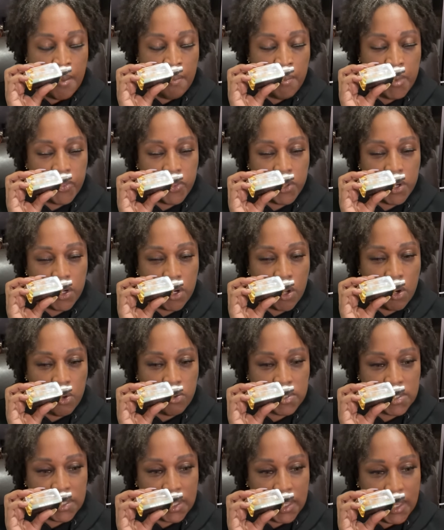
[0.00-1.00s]
But the
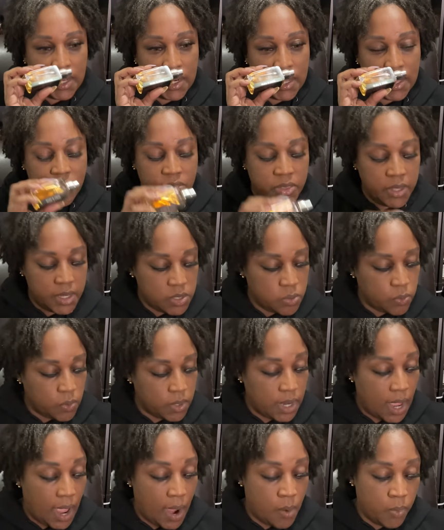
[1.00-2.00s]
notes in it, this
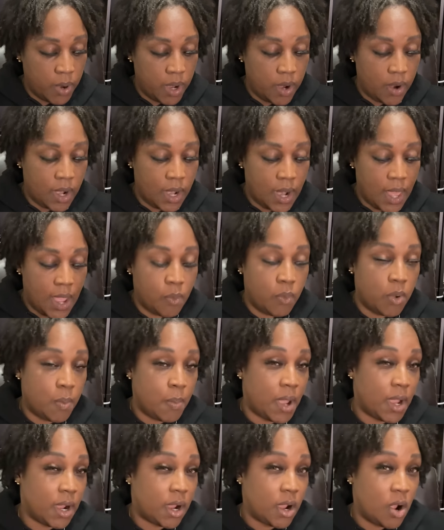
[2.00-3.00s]
one I wear a lot with
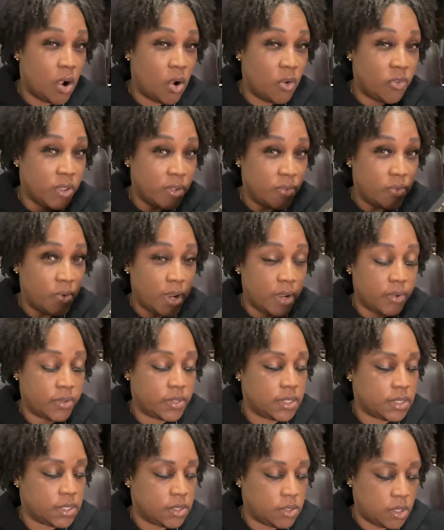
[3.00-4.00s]
my coffee fragrances.